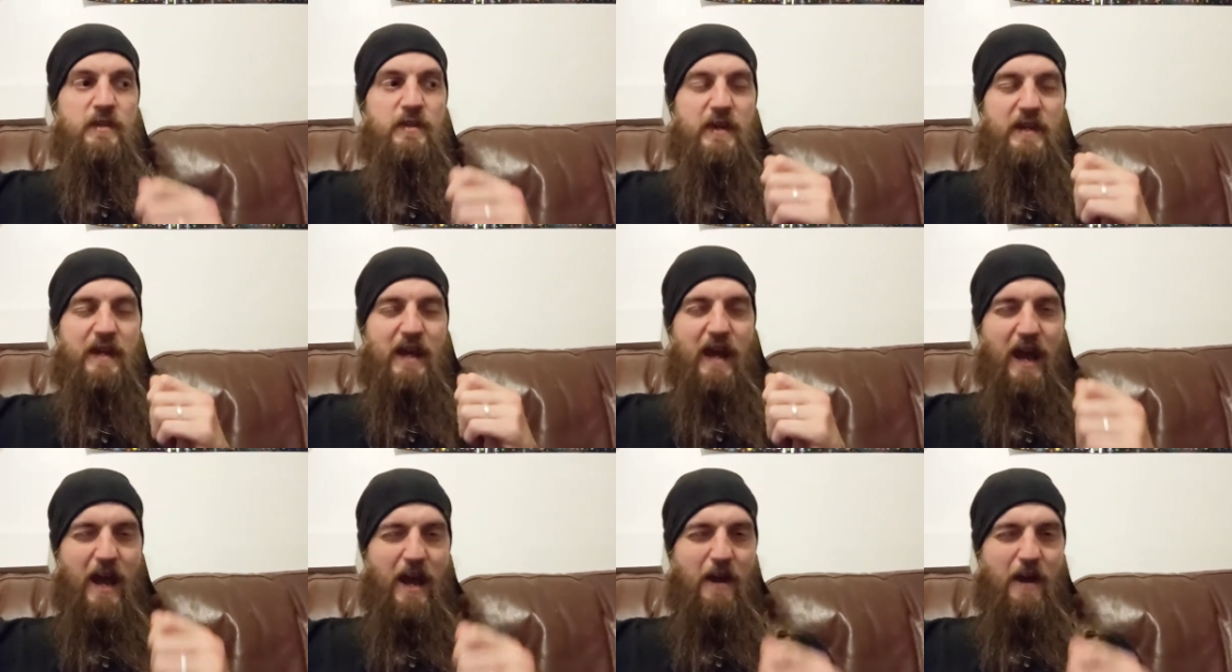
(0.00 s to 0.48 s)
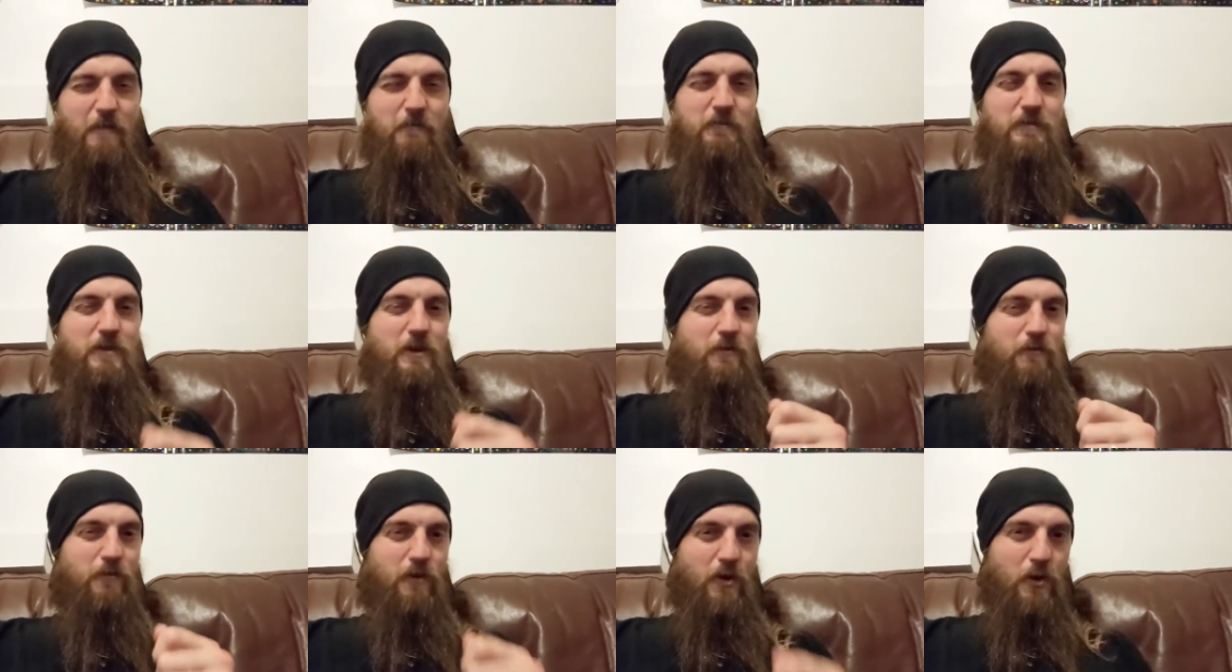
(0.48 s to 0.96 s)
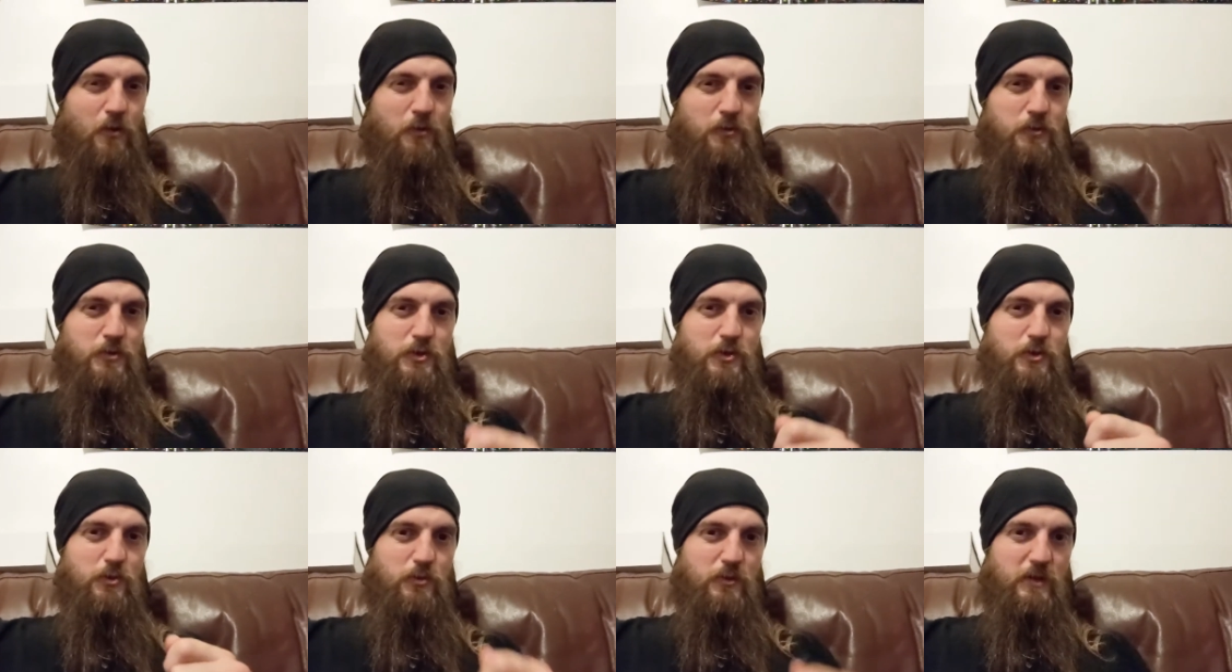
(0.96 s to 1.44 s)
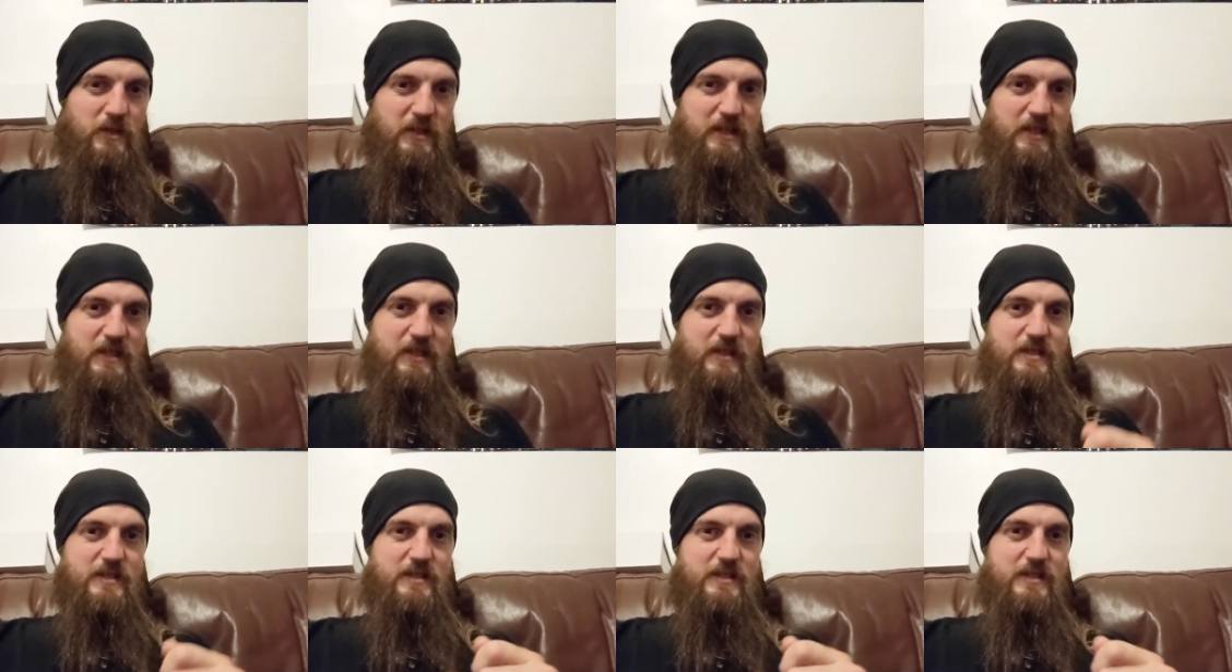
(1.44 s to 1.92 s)
they have their own
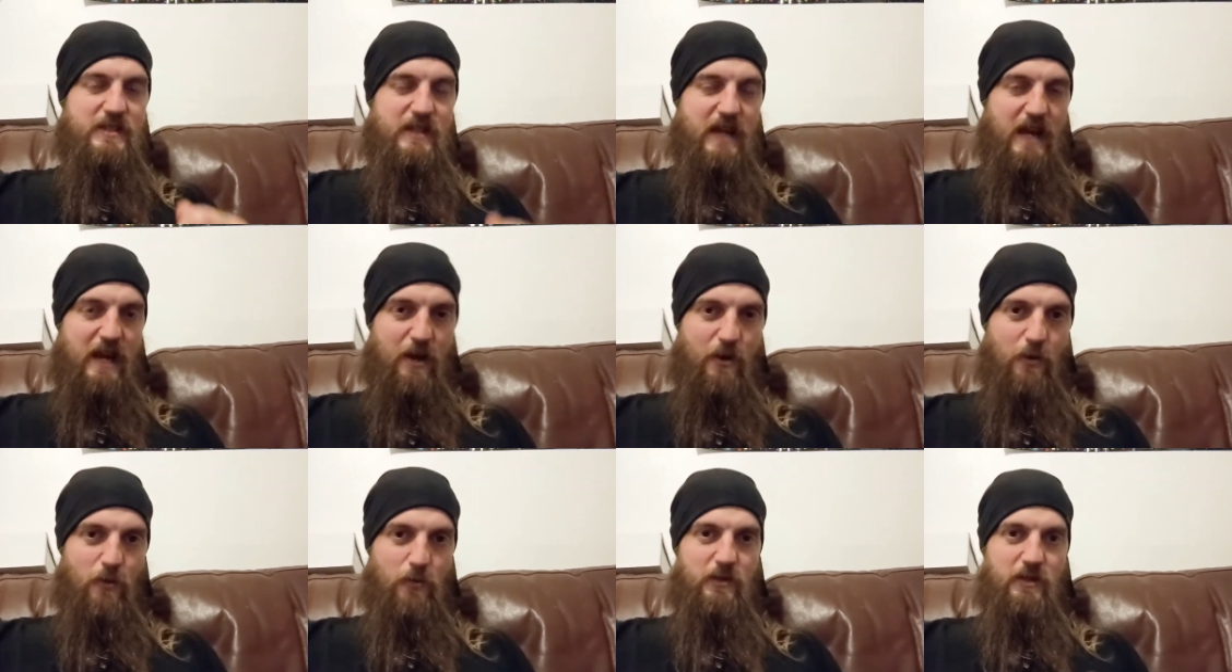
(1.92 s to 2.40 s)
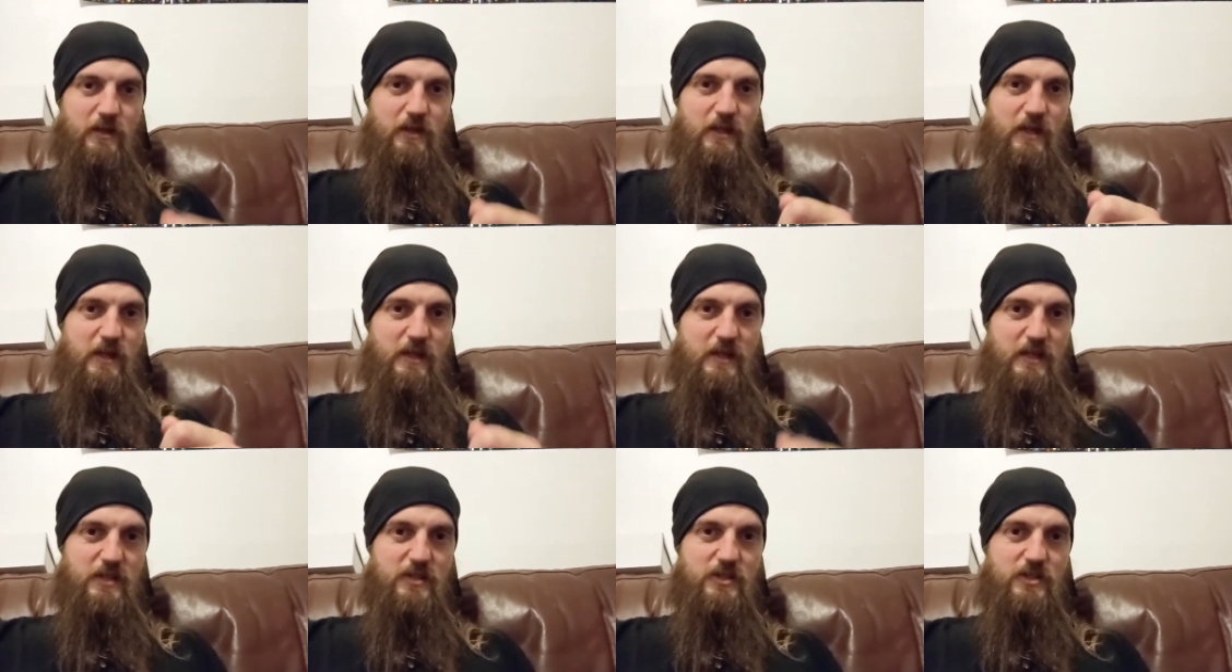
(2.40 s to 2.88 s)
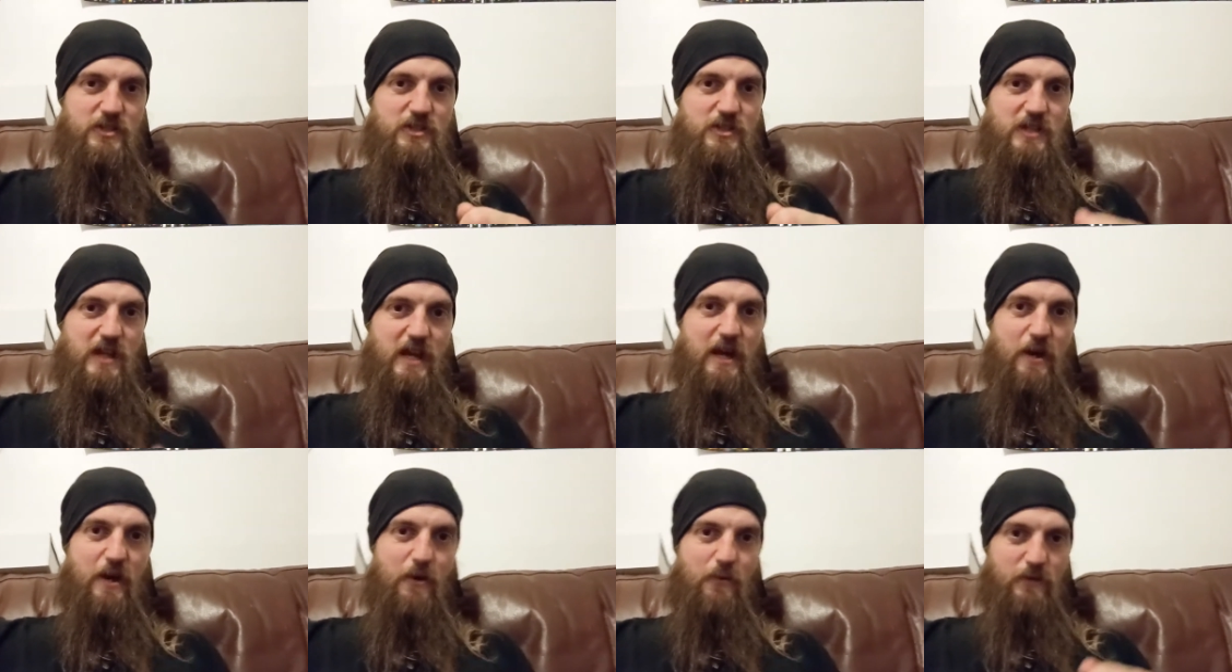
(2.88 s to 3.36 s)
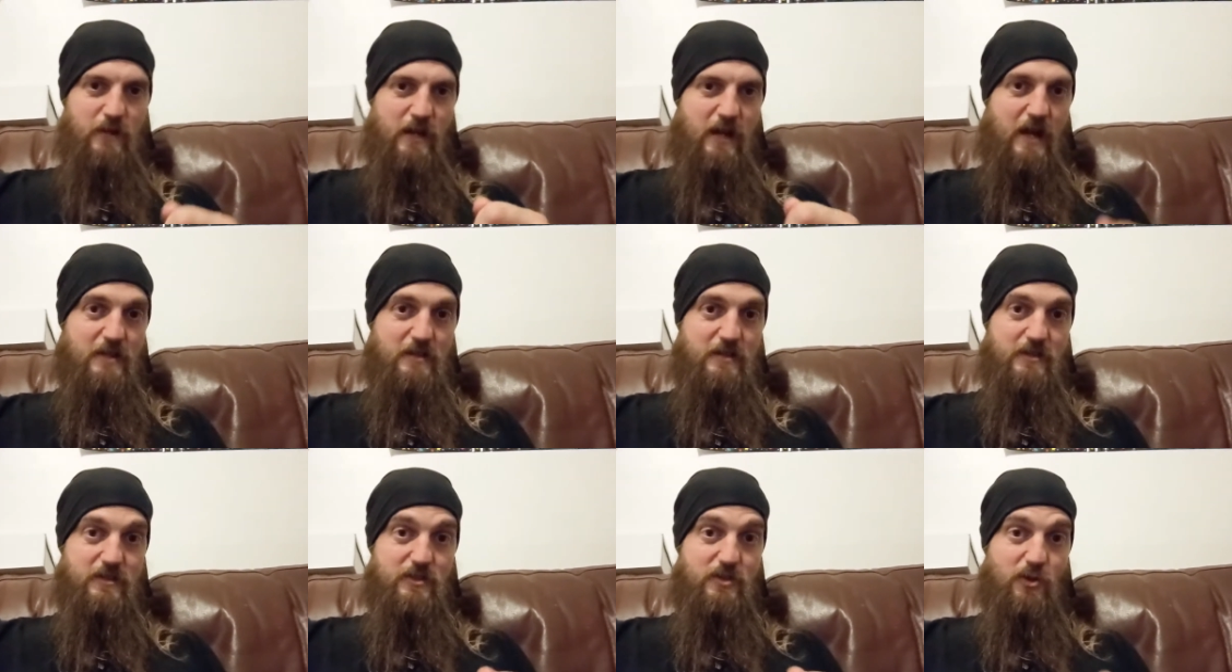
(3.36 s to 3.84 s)
unique sound, and each sound
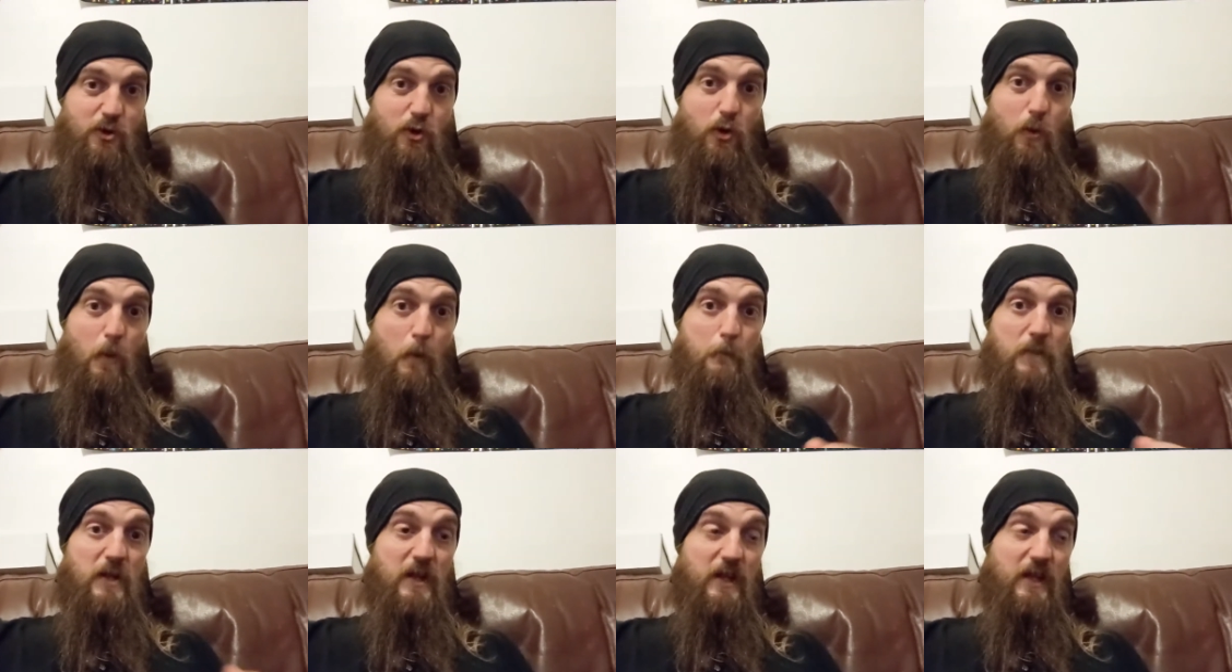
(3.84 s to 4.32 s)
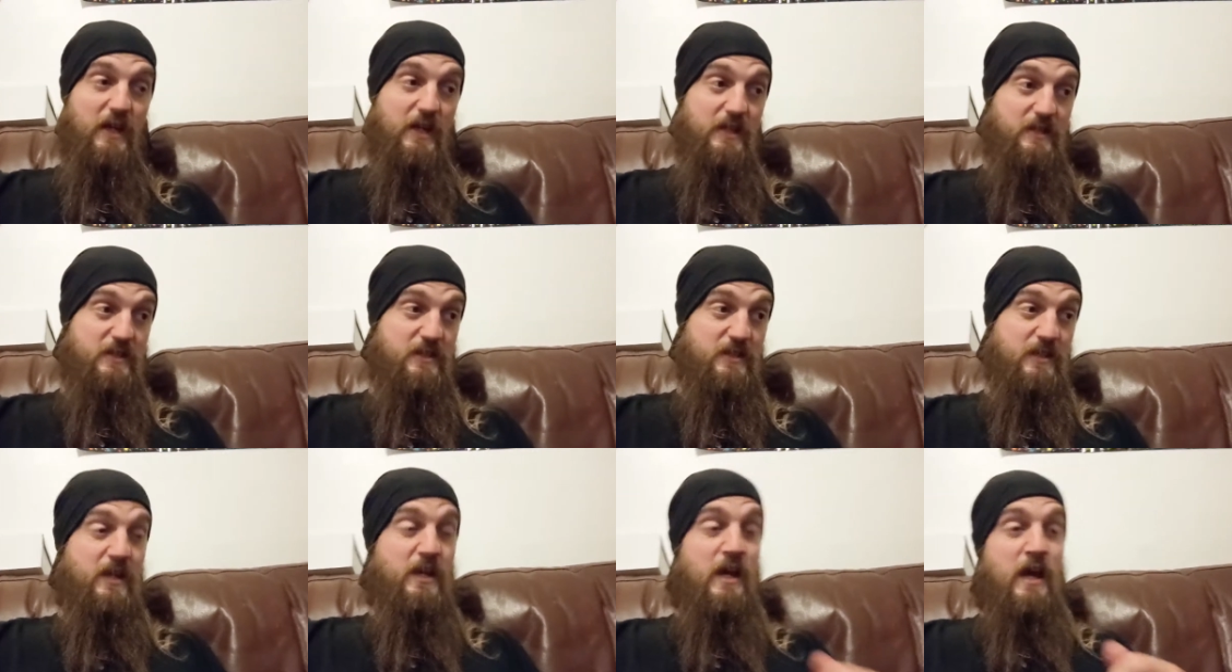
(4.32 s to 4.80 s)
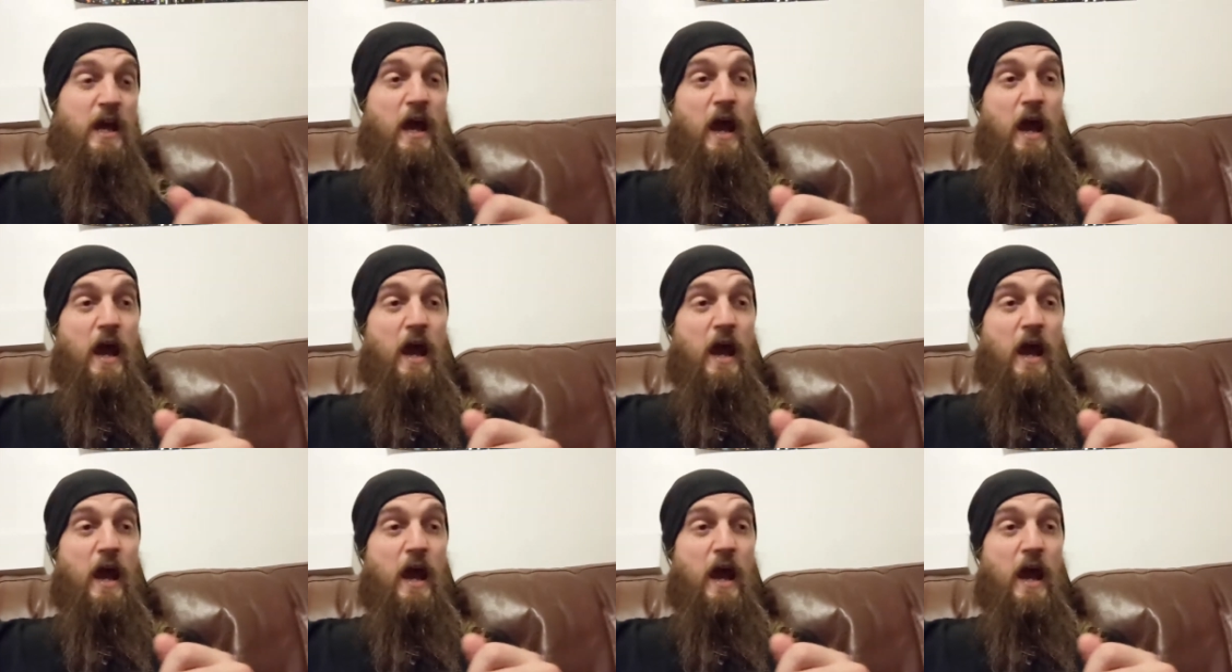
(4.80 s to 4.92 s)
has its own place.